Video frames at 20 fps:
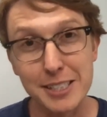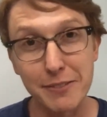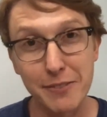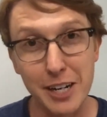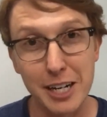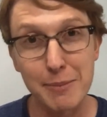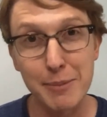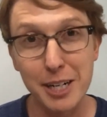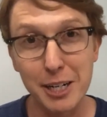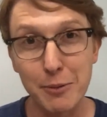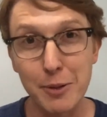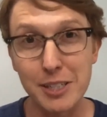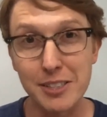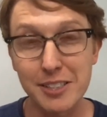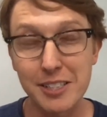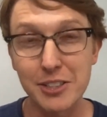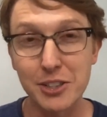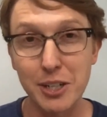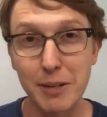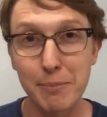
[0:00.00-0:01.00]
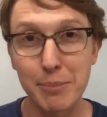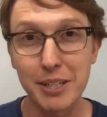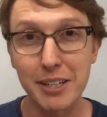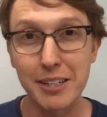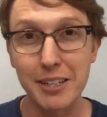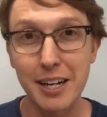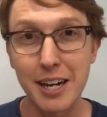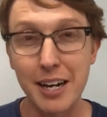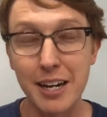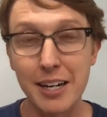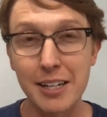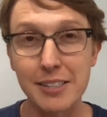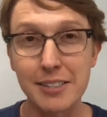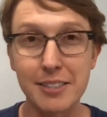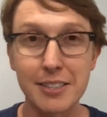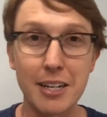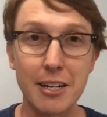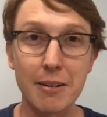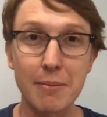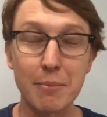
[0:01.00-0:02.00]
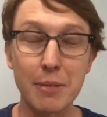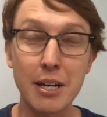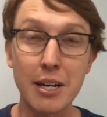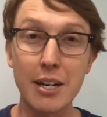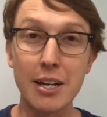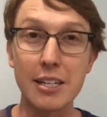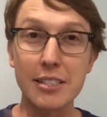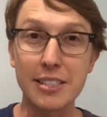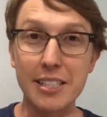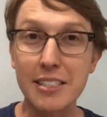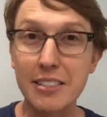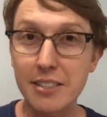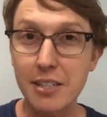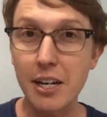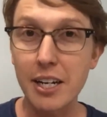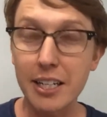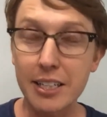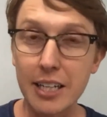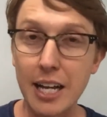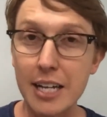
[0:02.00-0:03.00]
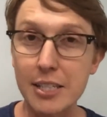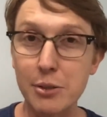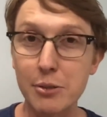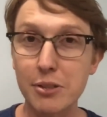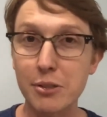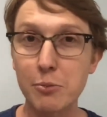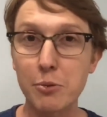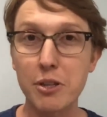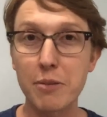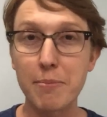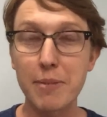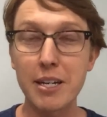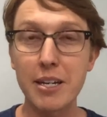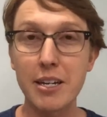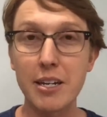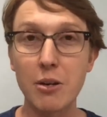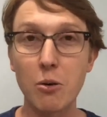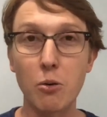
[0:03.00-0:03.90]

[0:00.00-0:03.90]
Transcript: If anybody wants to jump in on some scene study classes with me,